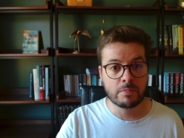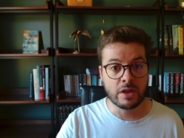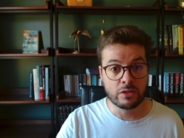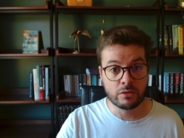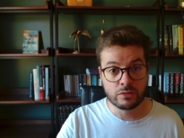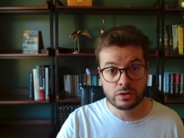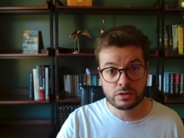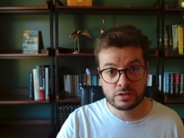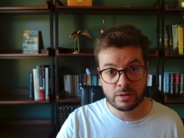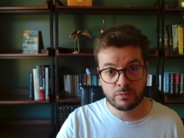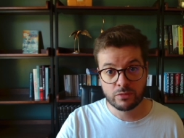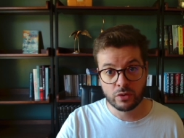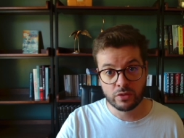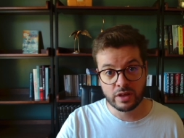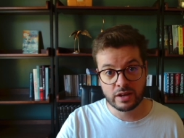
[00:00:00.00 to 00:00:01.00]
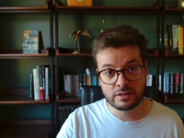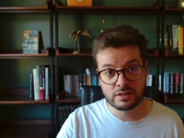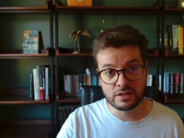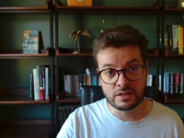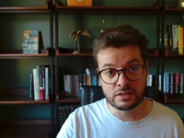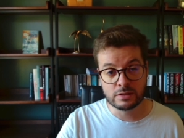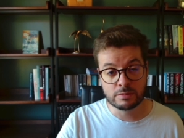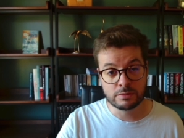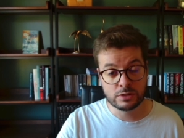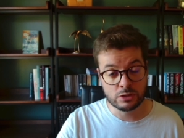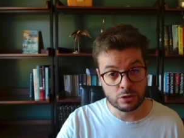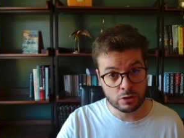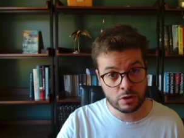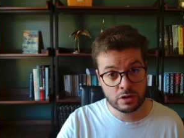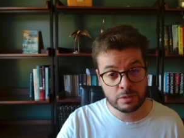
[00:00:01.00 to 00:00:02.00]
and the first step for that is
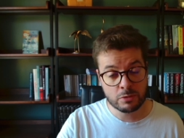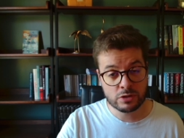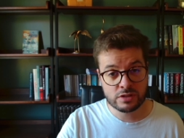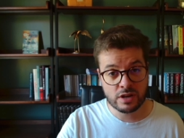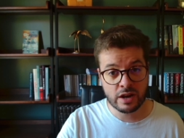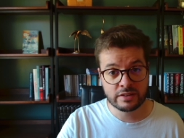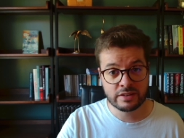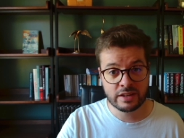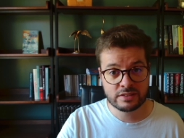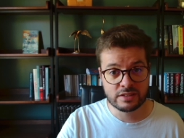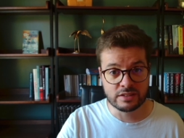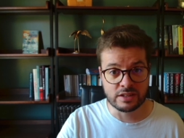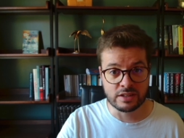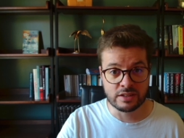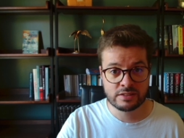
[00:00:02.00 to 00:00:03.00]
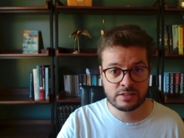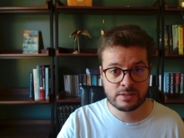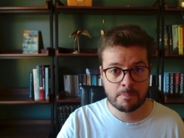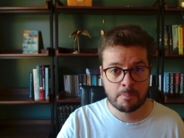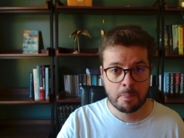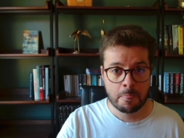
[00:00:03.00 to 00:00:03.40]
pseudonymous identities.